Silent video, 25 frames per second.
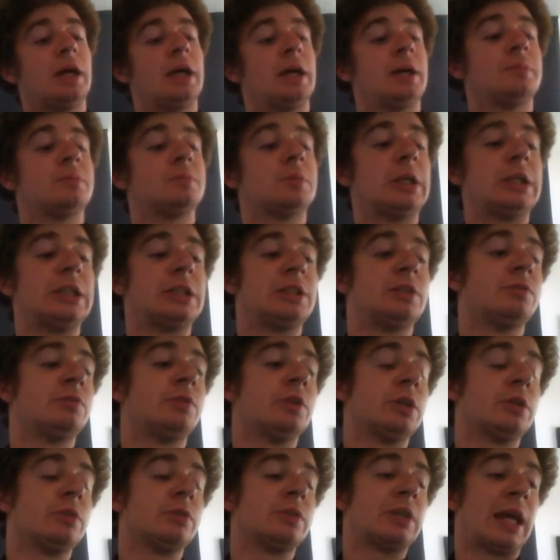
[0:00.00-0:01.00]
which
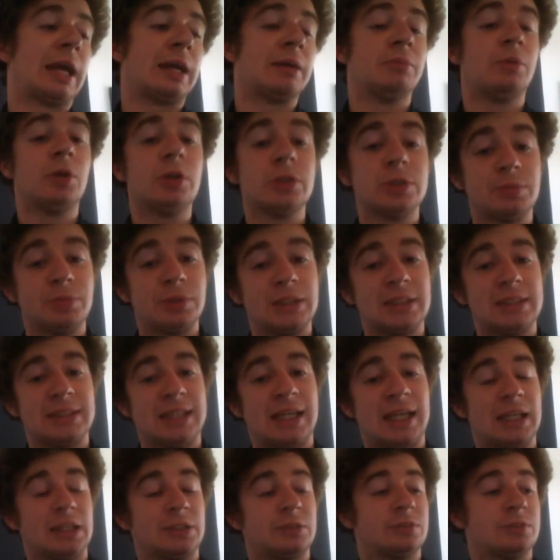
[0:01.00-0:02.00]
involve getting multiple
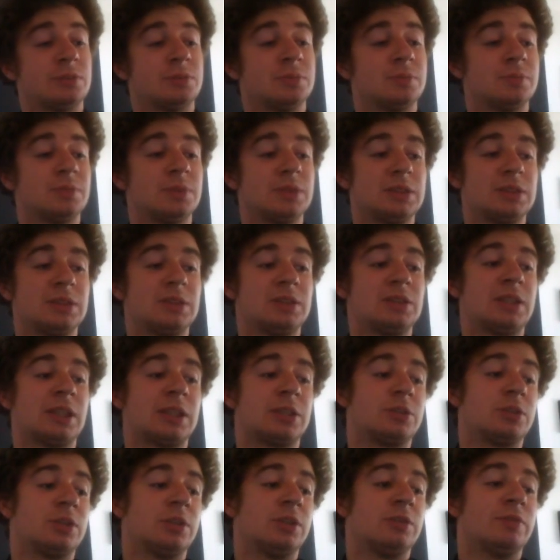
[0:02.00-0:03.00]
attacks from
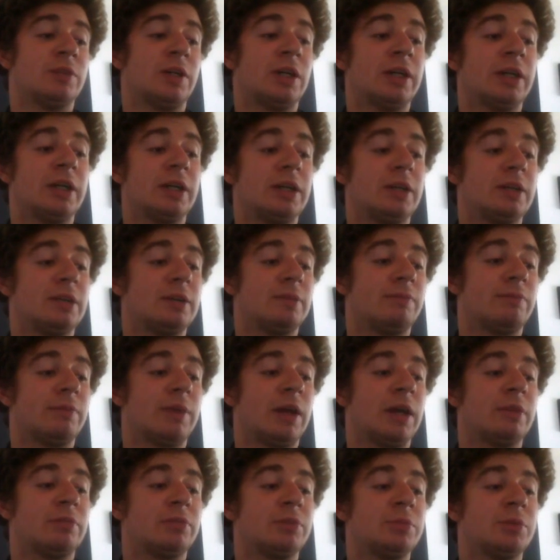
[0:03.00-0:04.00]
Sanctuary of Light,
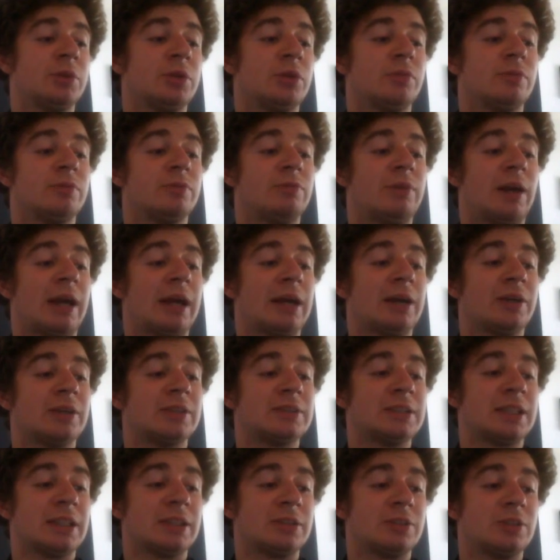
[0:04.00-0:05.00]
from your Vanguard
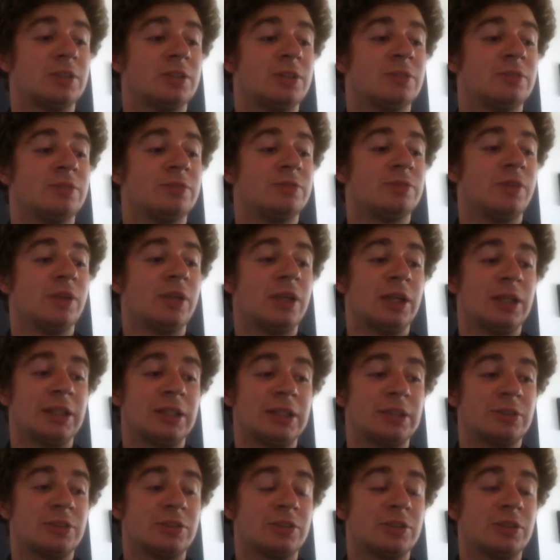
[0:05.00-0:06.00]
Sanctuary of Light
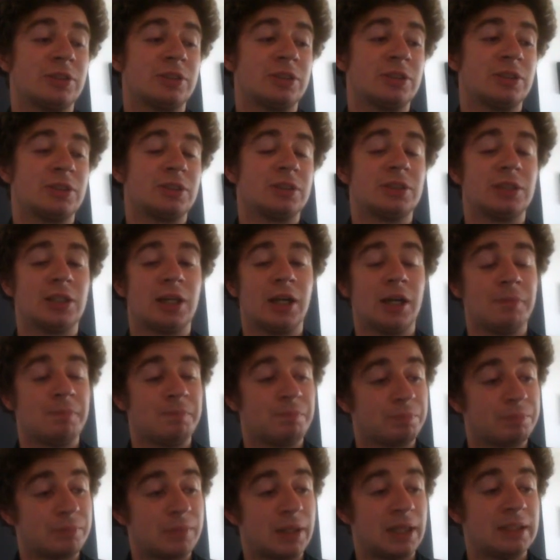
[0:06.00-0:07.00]

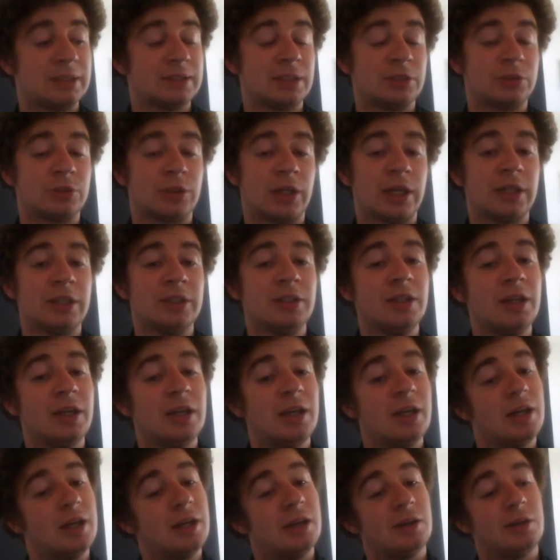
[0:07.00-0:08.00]
Planetal Dragon.
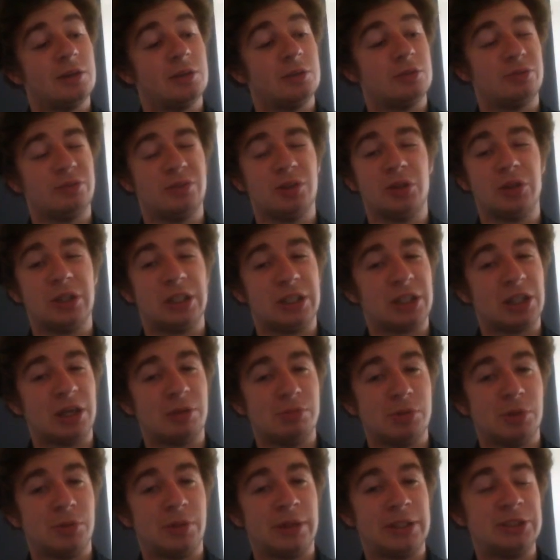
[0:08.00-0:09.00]
Only a
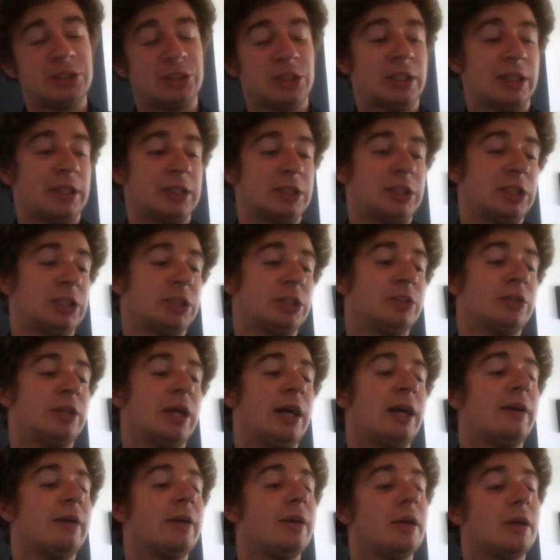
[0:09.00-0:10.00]
couple of ways you can actually do
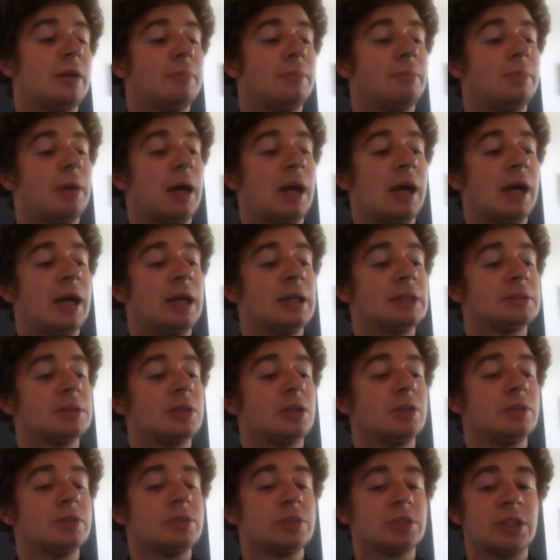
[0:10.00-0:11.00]
that, and
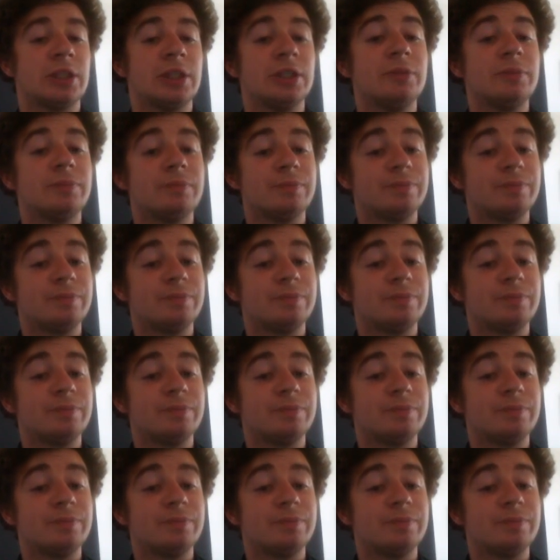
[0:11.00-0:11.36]
also